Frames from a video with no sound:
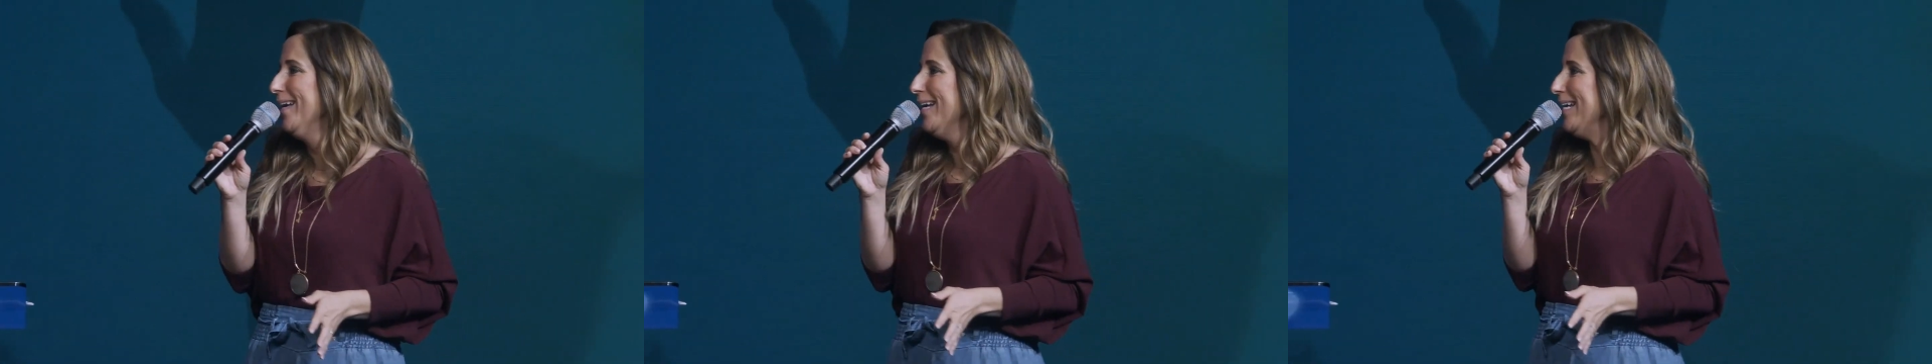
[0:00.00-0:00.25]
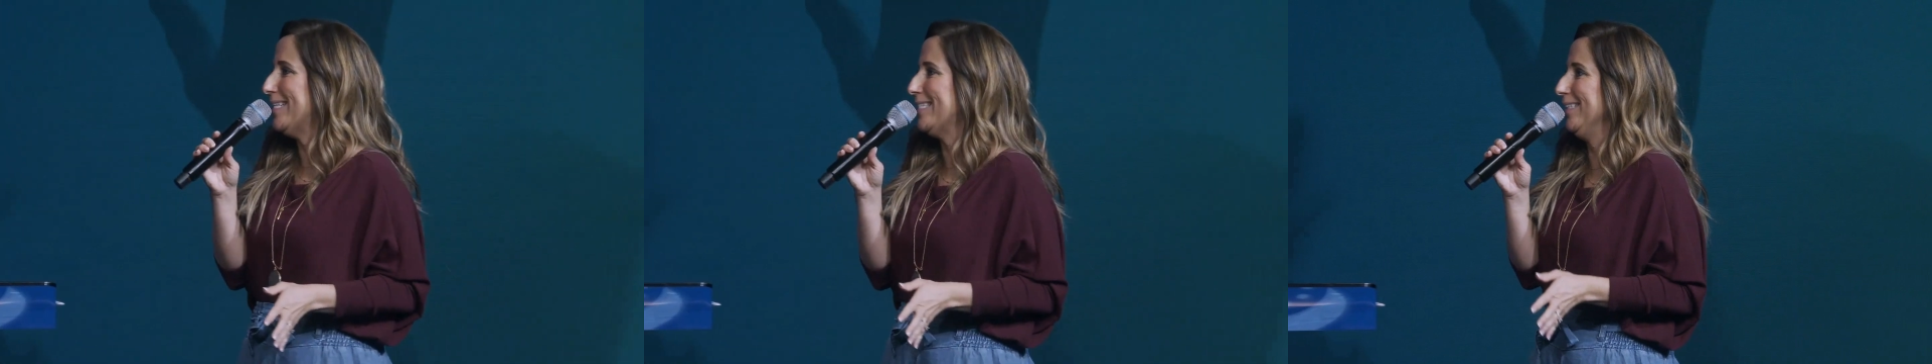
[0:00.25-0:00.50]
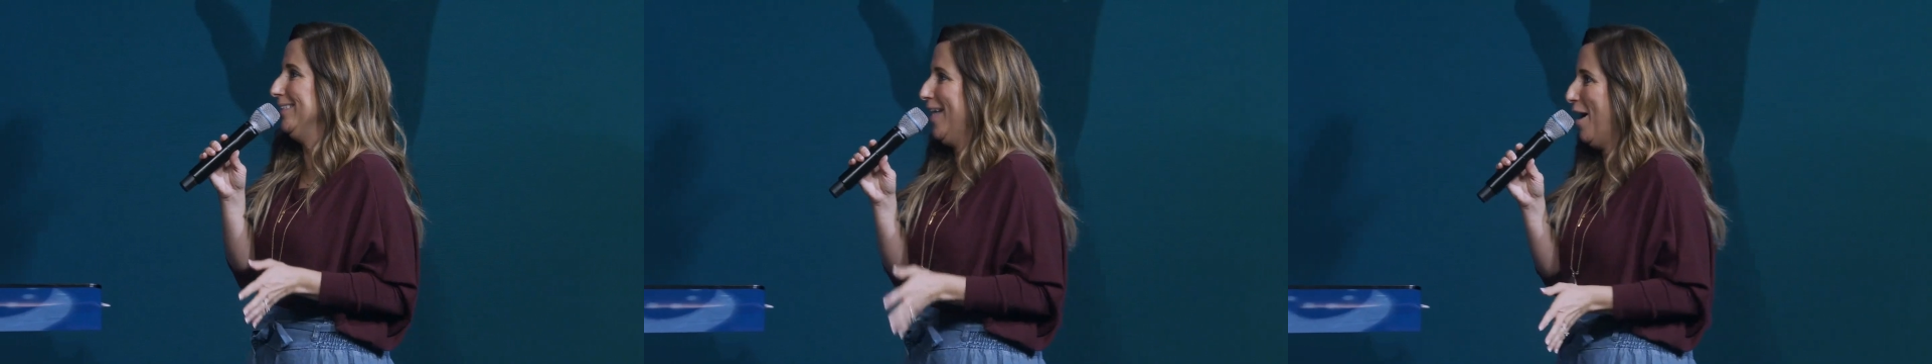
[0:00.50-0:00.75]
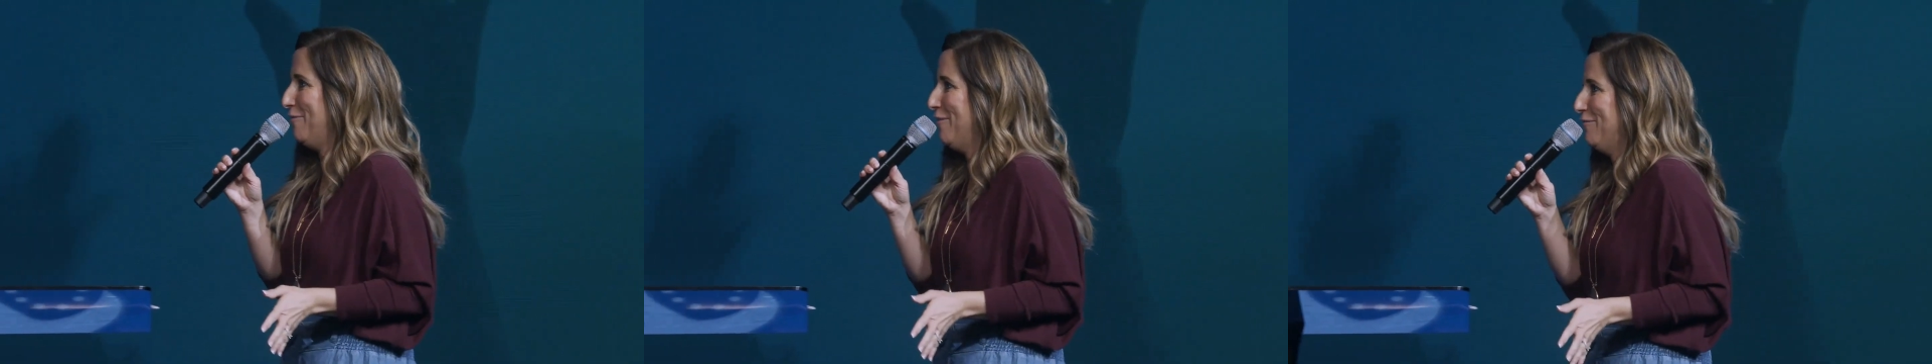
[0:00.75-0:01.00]
It's a
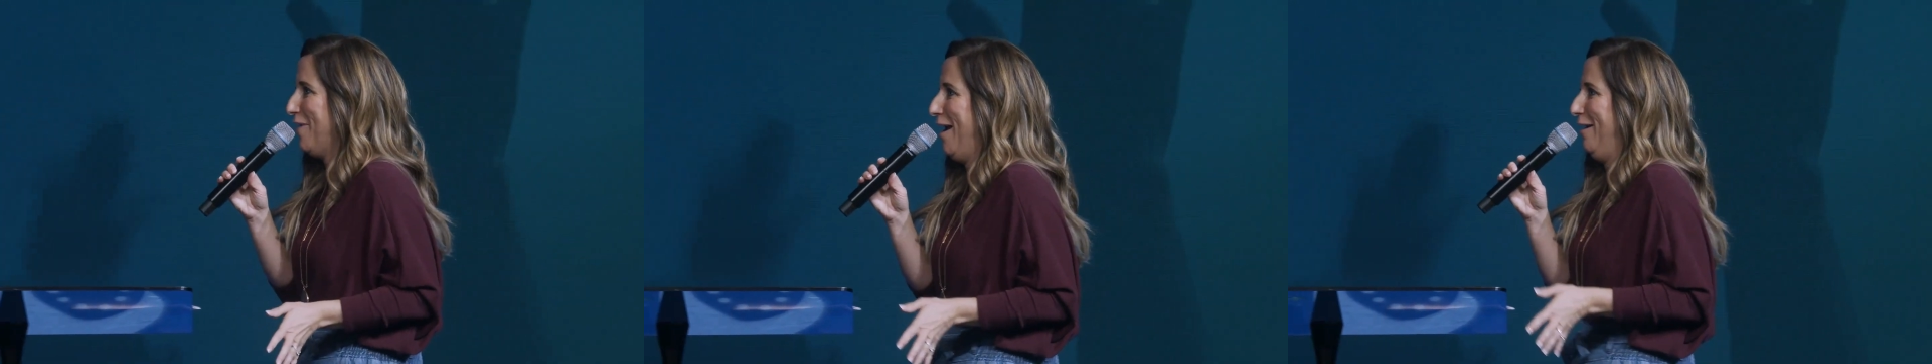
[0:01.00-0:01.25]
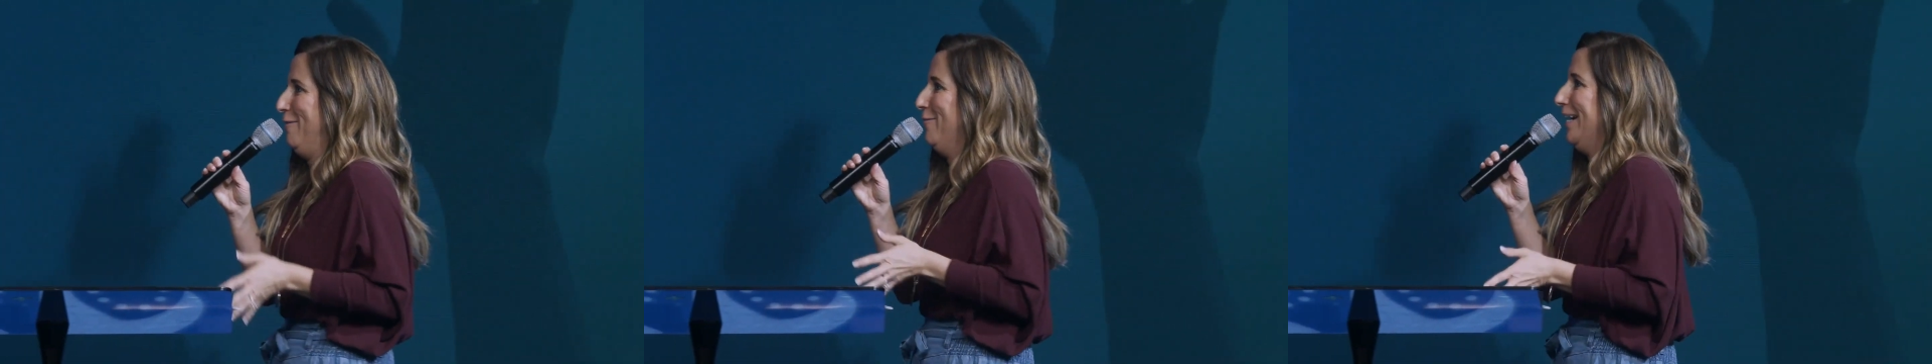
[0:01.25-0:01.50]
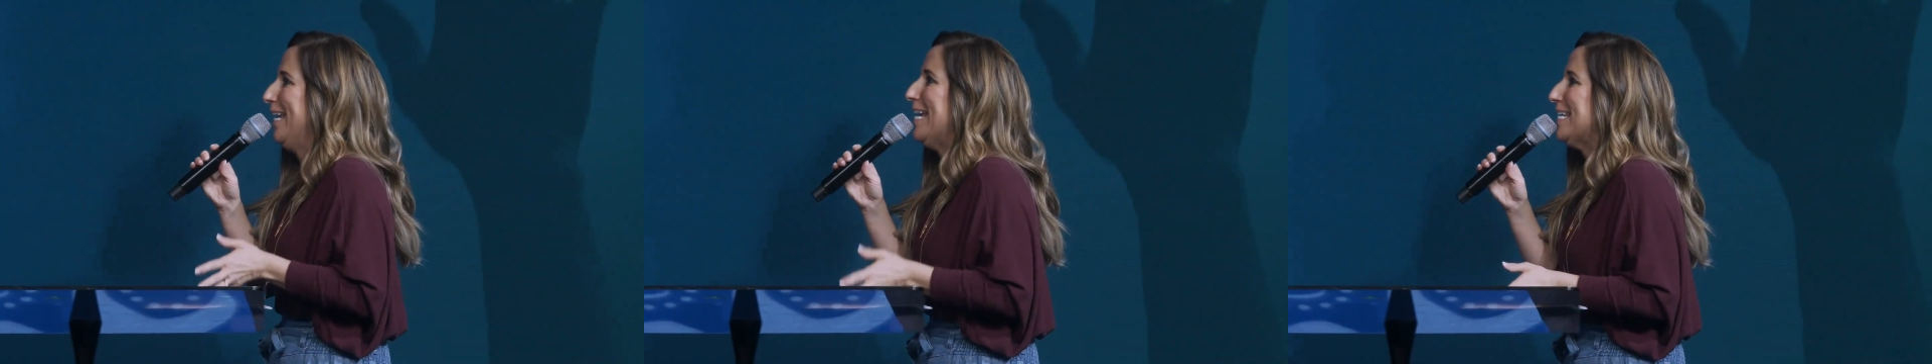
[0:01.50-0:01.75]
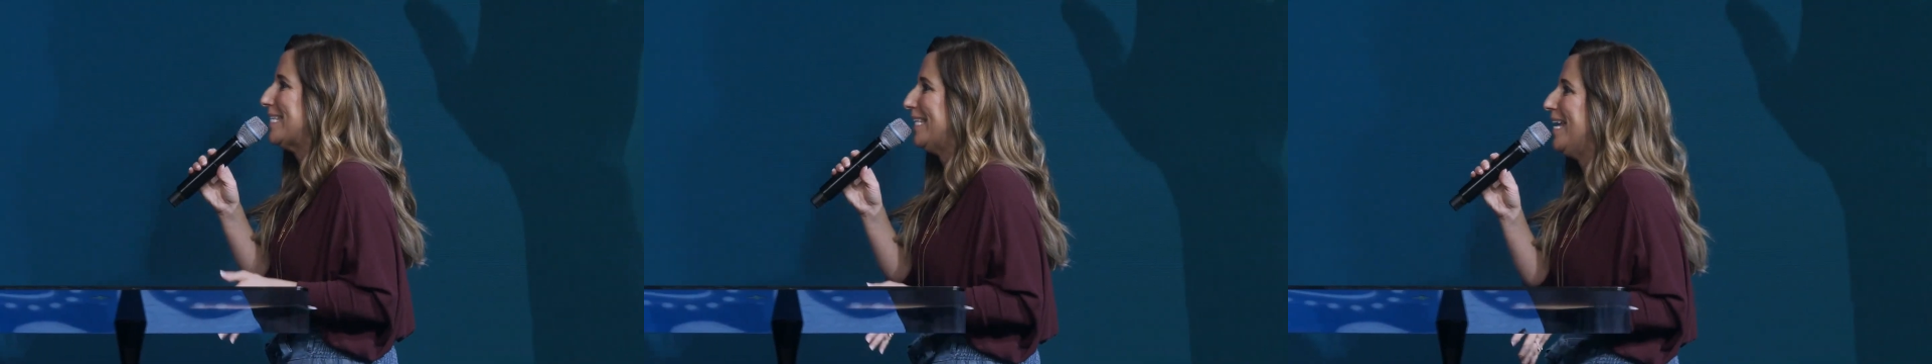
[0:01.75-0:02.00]
love affair. What
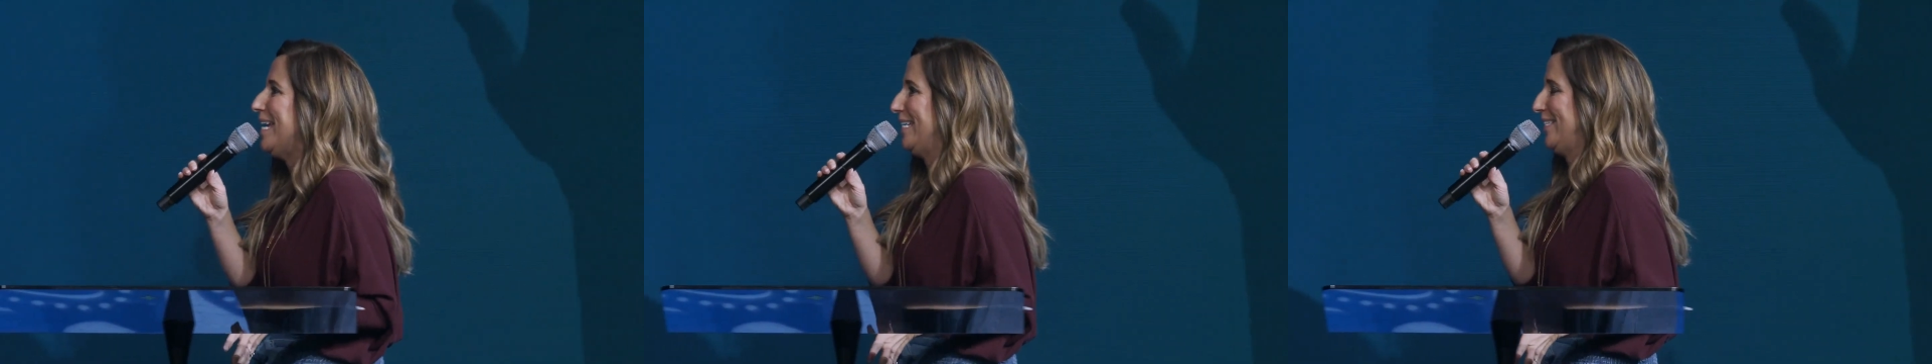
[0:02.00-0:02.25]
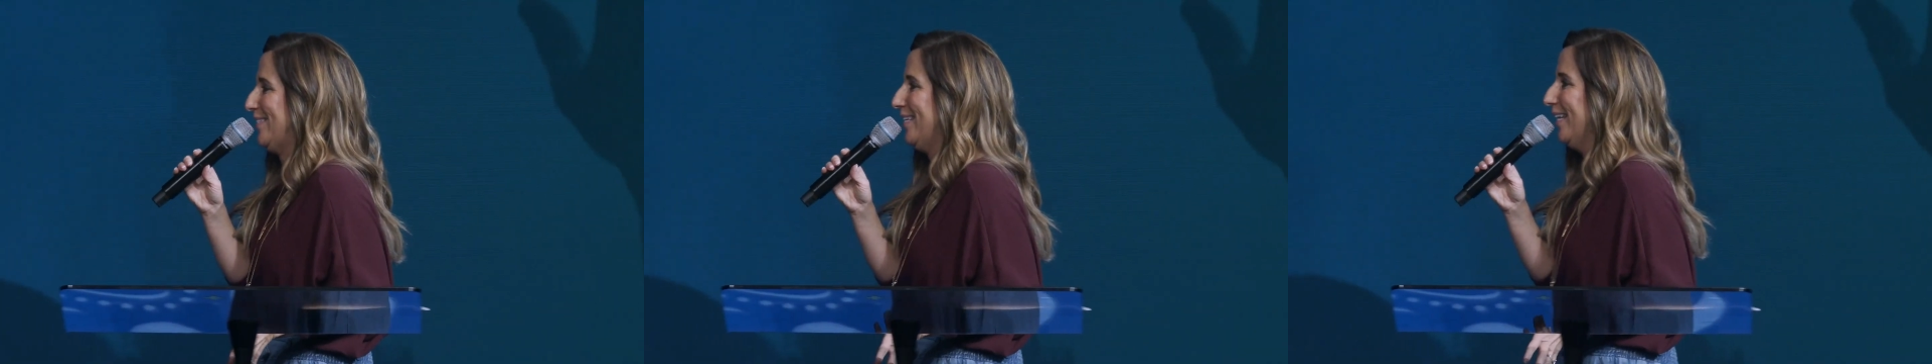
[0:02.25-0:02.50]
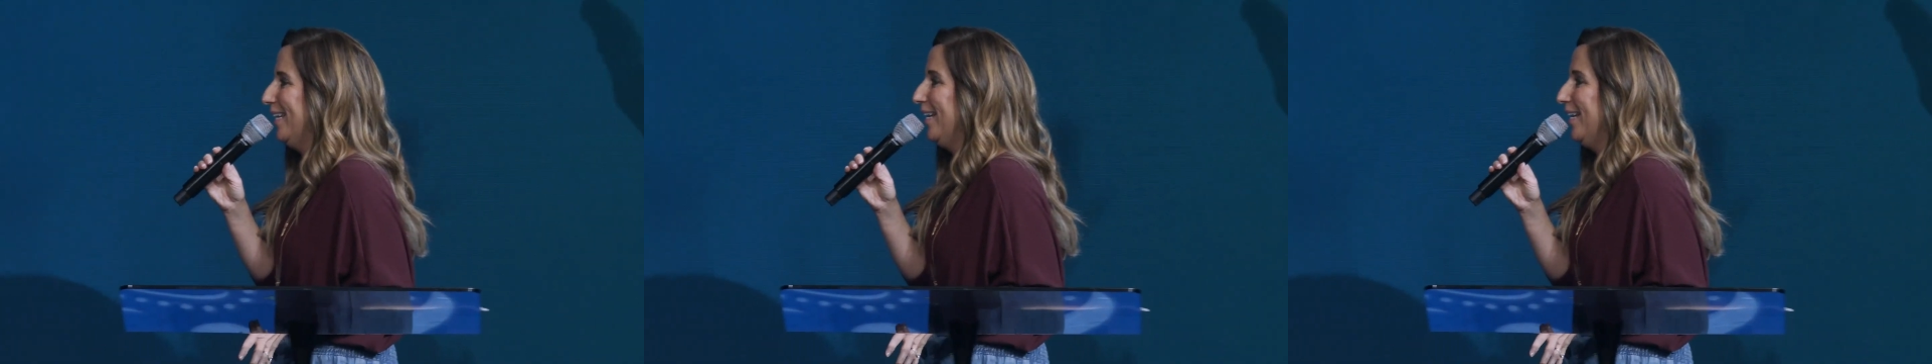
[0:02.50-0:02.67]
is this?